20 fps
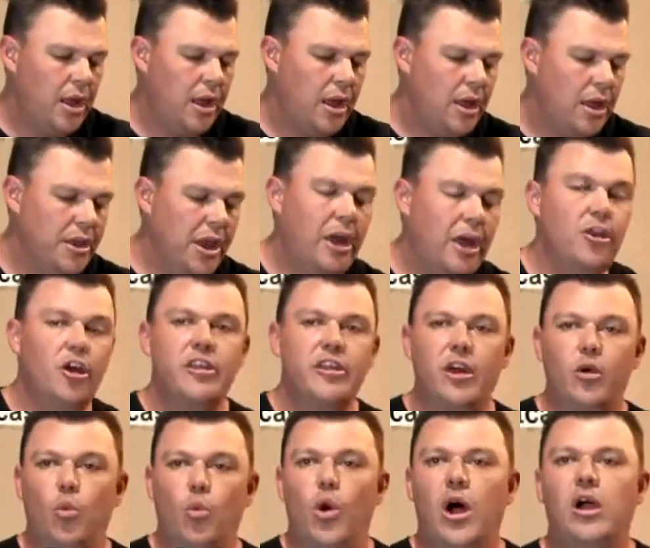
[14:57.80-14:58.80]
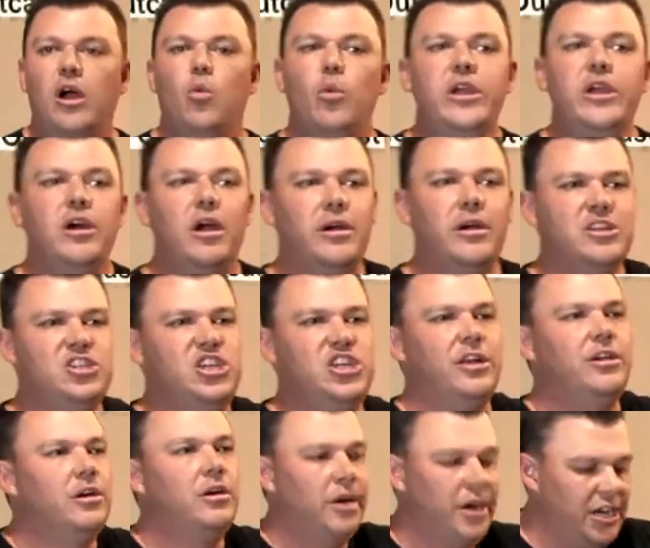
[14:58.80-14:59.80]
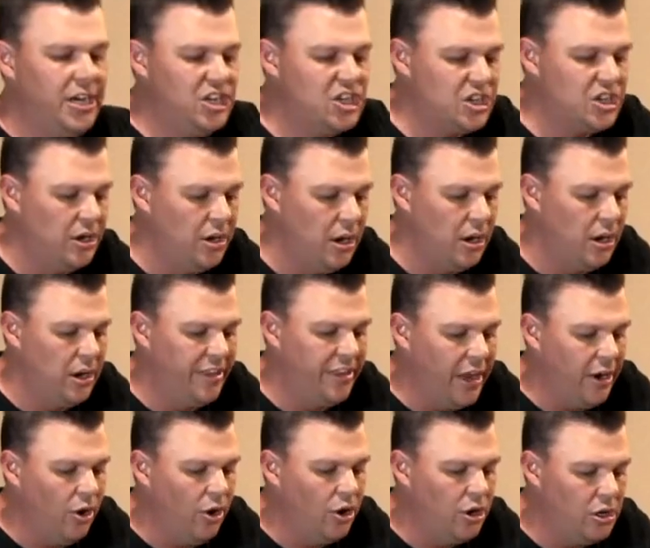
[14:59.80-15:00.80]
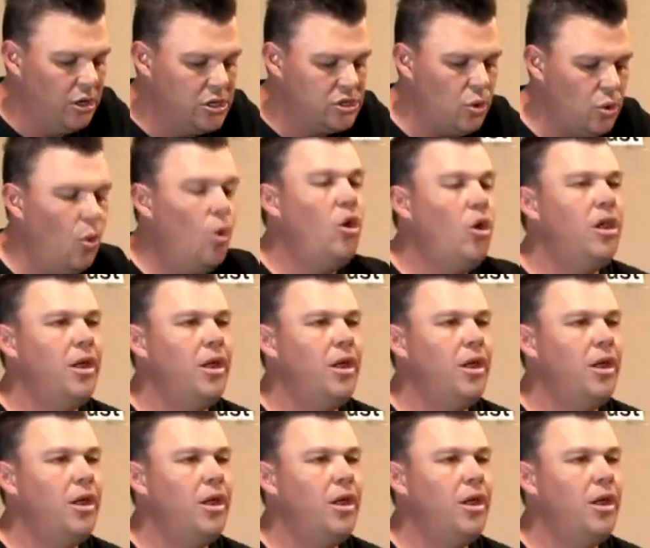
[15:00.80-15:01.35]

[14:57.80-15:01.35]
Now, I know that while we are a generation that knows all